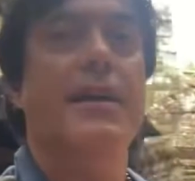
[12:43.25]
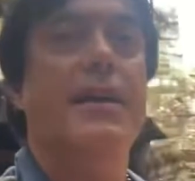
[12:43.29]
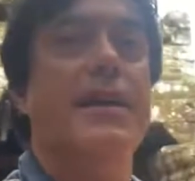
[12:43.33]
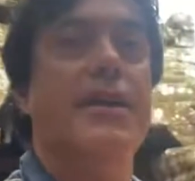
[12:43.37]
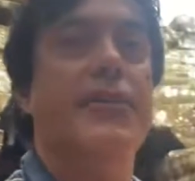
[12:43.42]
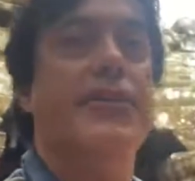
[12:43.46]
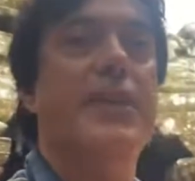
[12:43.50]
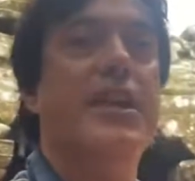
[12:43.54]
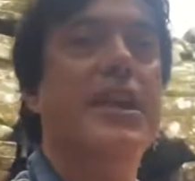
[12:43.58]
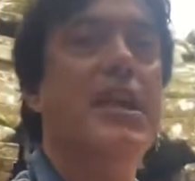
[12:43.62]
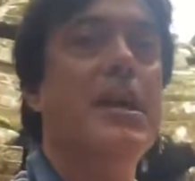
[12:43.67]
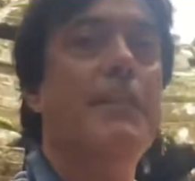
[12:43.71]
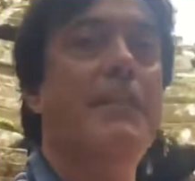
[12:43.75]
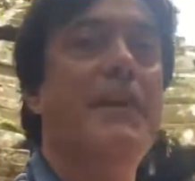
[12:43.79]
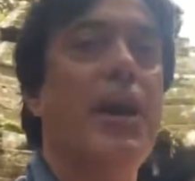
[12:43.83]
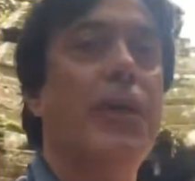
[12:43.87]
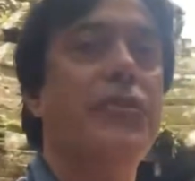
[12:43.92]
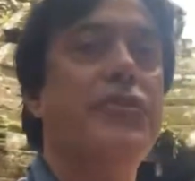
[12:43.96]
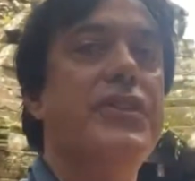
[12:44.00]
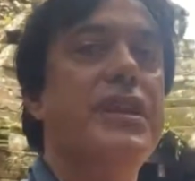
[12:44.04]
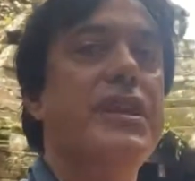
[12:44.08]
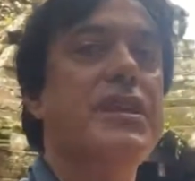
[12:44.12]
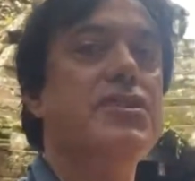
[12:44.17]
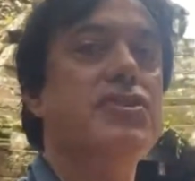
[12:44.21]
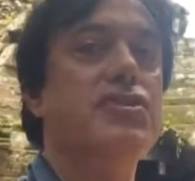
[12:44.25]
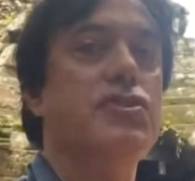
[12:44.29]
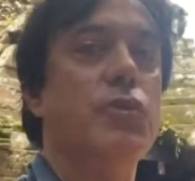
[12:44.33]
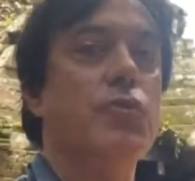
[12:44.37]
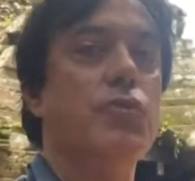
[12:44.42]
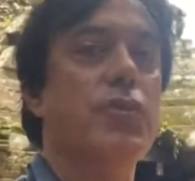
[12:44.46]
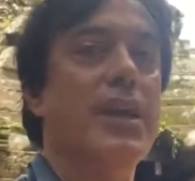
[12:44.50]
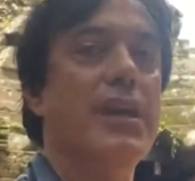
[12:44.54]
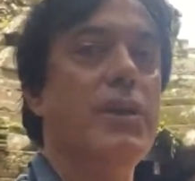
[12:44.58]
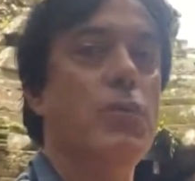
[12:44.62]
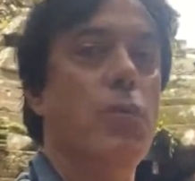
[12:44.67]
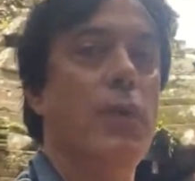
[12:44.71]
Think about things the
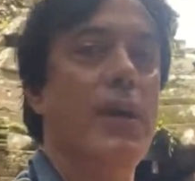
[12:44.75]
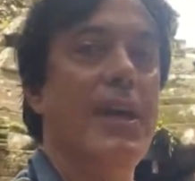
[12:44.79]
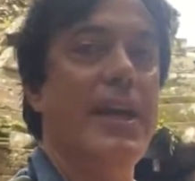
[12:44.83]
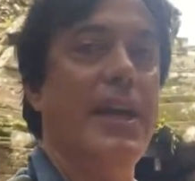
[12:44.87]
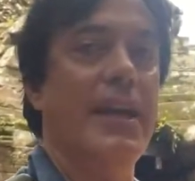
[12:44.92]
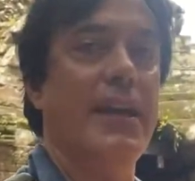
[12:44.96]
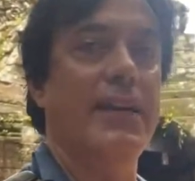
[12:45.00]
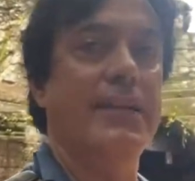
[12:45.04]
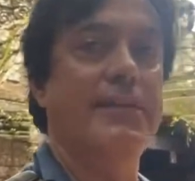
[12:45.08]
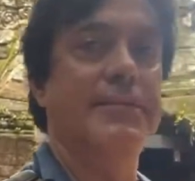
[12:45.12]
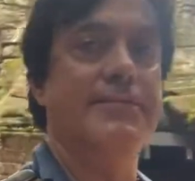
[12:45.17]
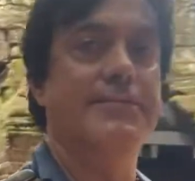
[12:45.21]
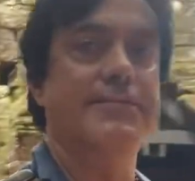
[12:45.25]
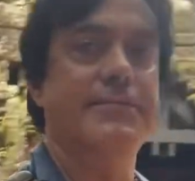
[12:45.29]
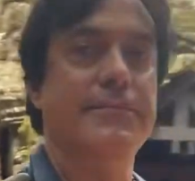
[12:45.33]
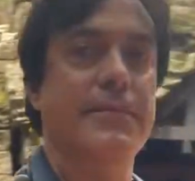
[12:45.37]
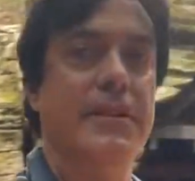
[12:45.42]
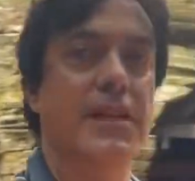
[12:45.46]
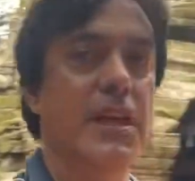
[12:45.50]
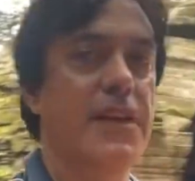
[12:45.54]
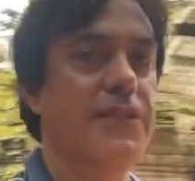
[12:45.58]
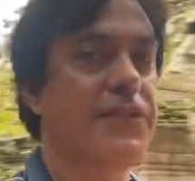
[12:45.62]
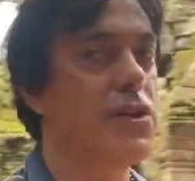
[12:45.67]
right way. If